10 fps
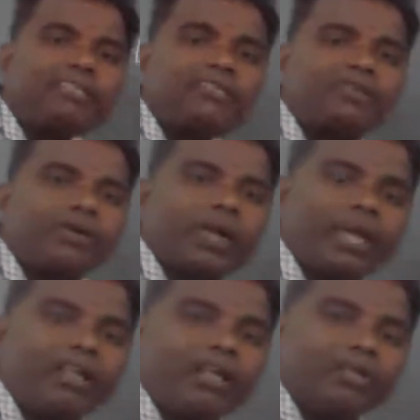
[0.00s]

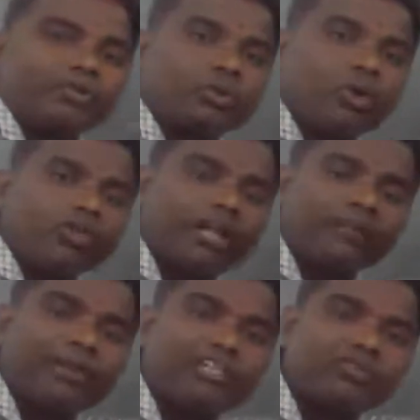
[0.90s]
Okay, so that
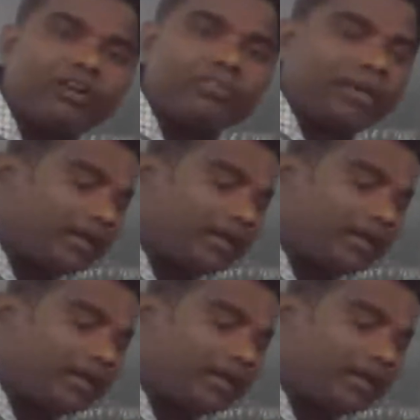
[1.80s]
means what ma?